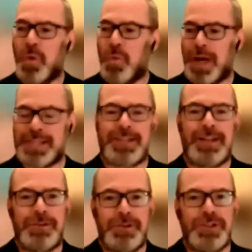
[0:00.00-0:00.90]
where
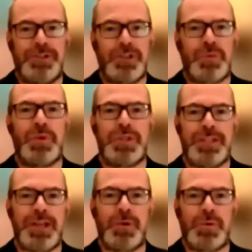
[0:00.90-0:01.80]
solutions were
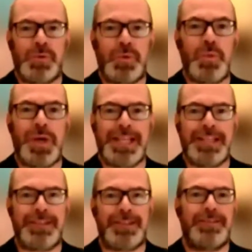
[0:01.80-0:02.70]
sold
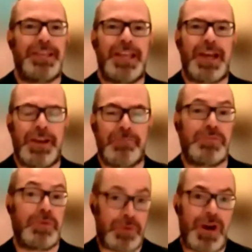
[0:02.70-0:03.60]
with kind of
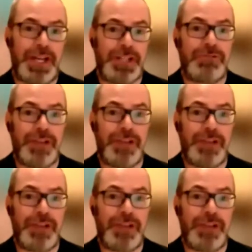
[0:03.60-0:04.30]
proprietary